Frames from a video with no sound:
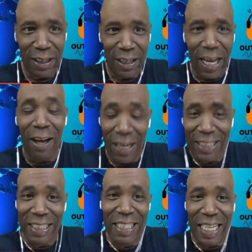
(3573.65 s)
Now,
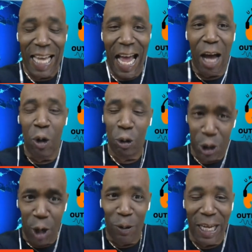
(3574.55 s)
this is a guy who
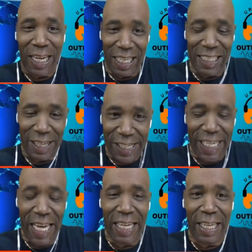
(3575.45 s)
donated his
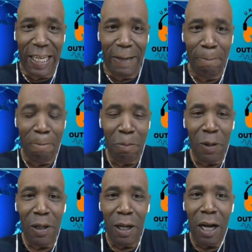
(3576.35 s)
kidney
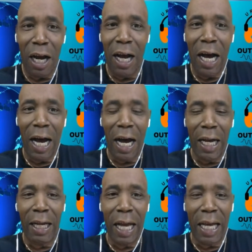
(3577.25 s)
a
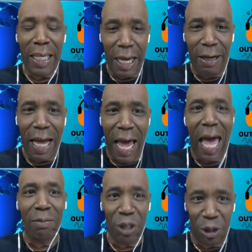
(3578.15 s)
year and a
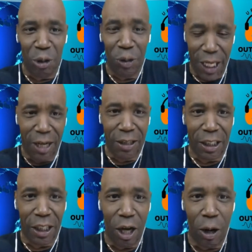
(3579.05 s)
half to 2 years
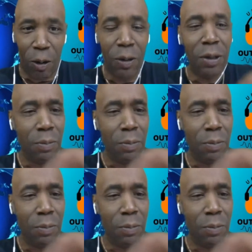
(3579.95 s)
ago.